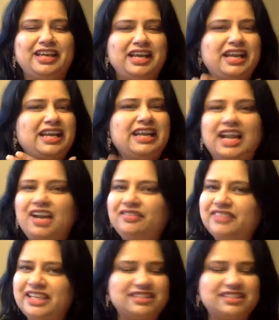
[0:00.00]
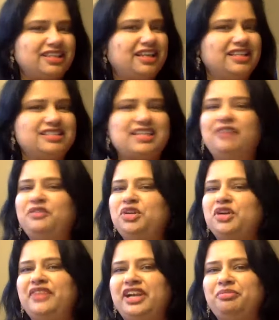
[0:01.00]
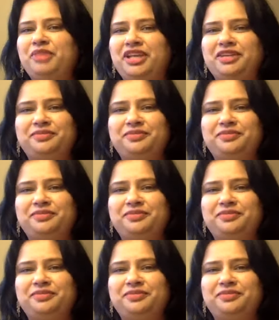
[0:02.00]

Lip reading: None of these incidents have to affect me.